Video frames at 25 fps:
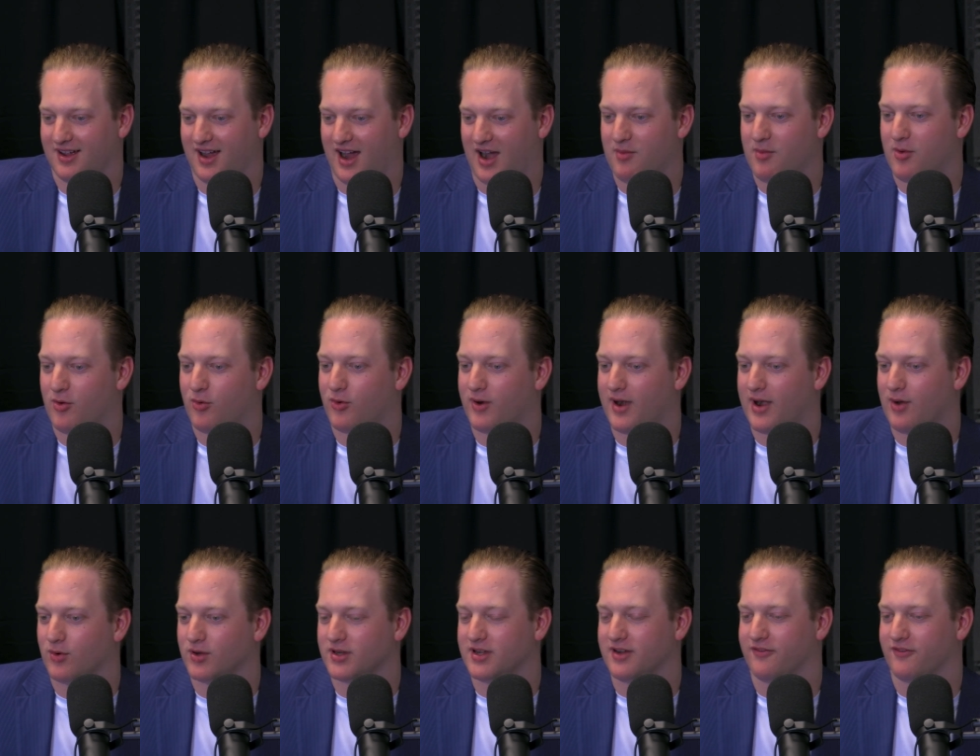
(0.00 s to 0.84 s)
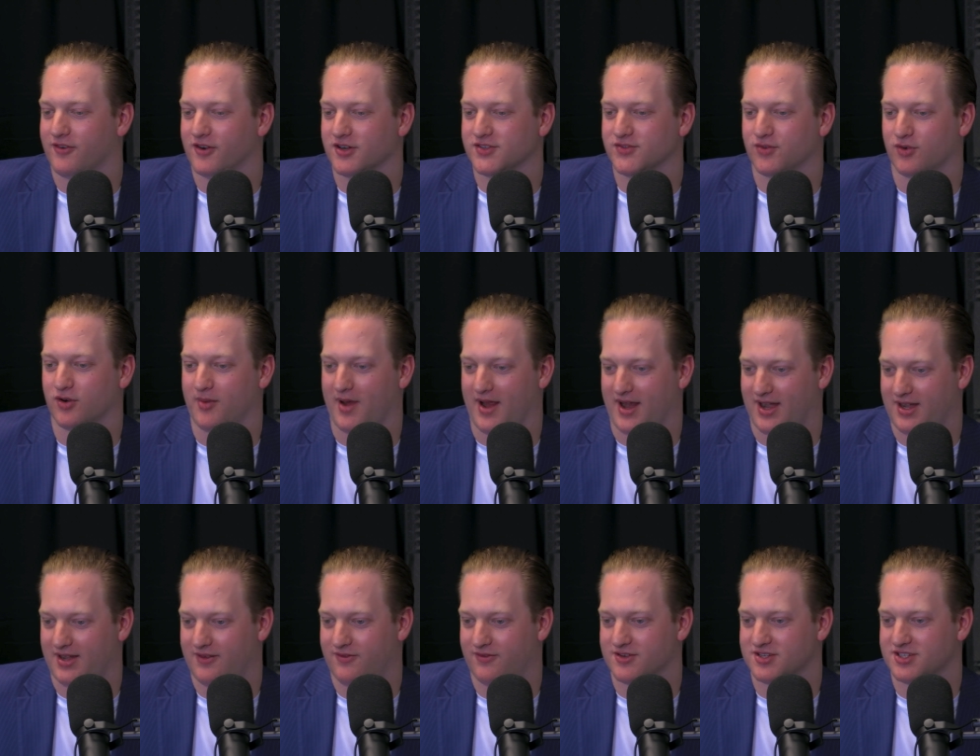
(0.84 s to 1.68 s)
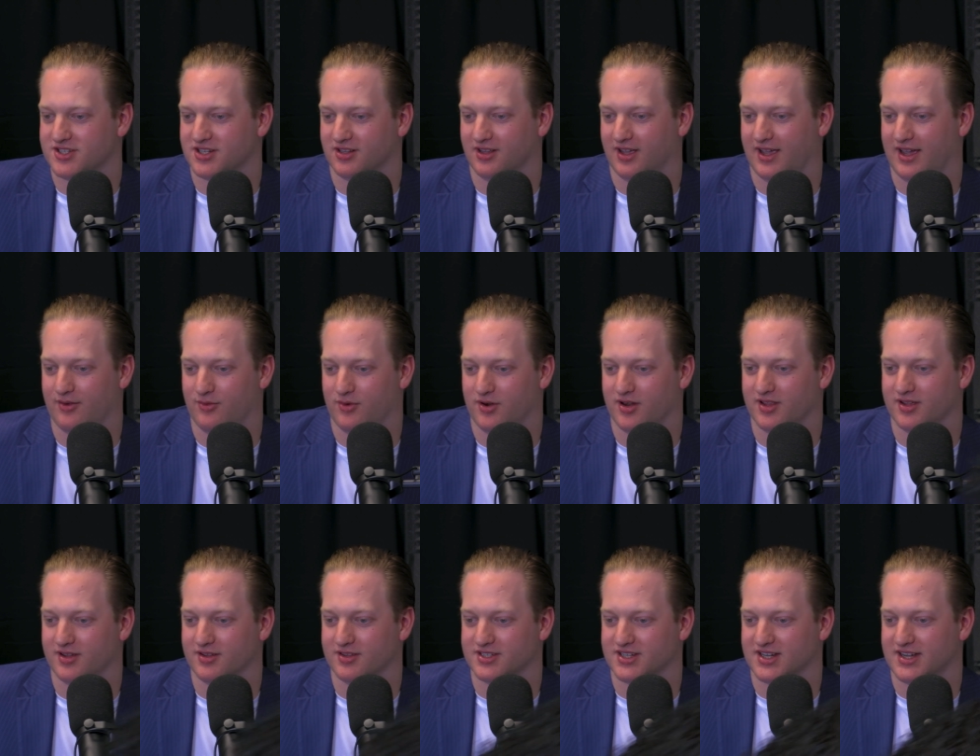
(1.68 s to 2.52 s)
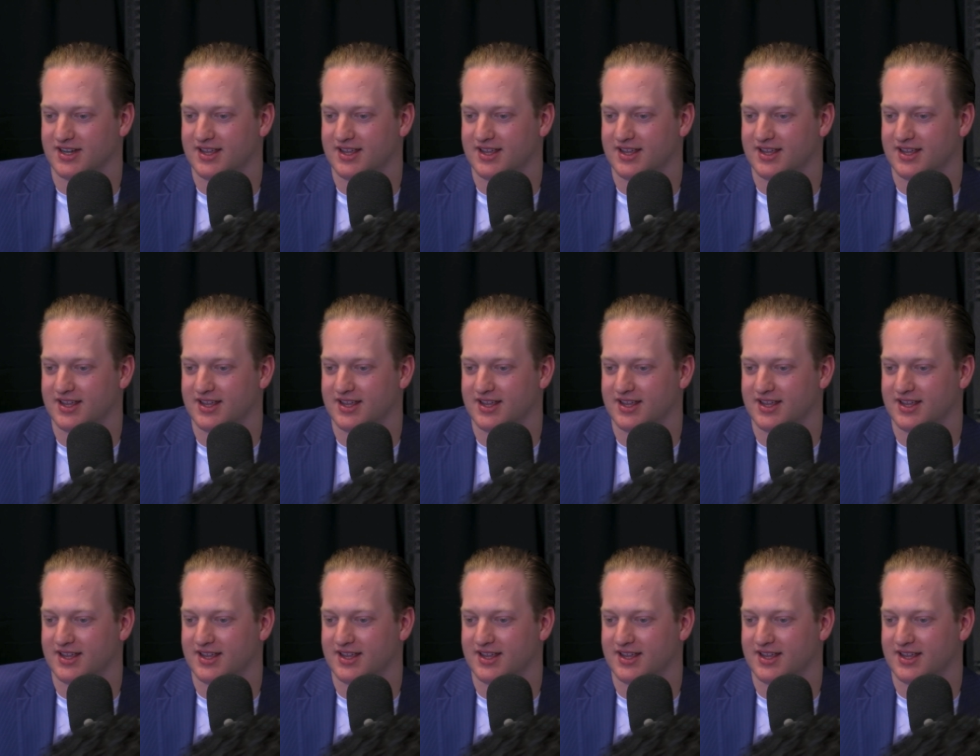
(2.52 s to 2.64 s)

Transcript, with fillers: I remember when I worked at First Form, Andy Frisella had one of those, and